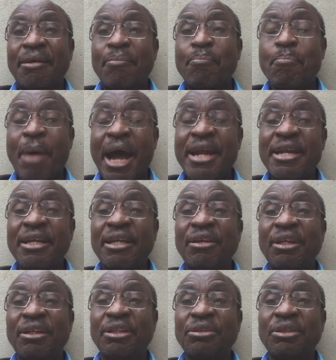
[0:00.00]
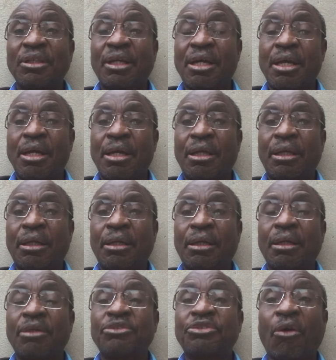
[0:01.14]
money uh,
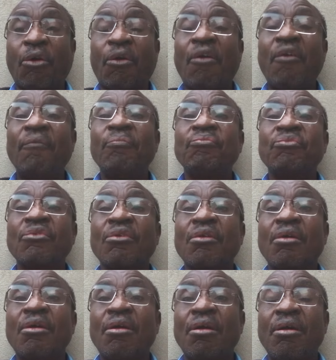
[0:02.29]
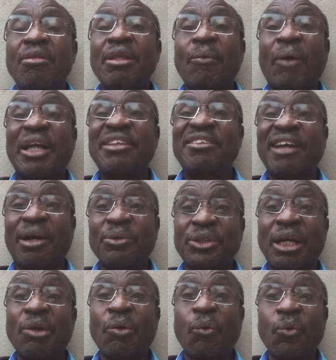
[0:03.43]
for the
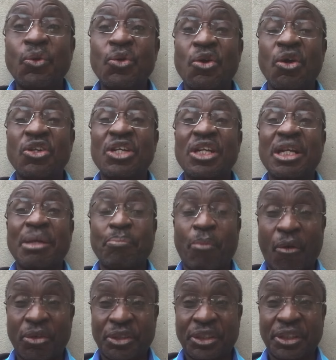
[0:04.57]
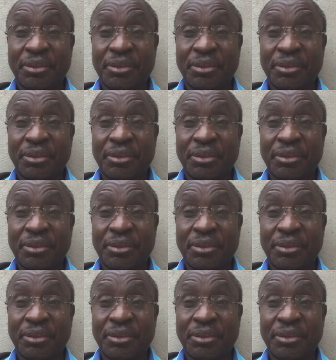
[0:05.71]
1,000 who do not report.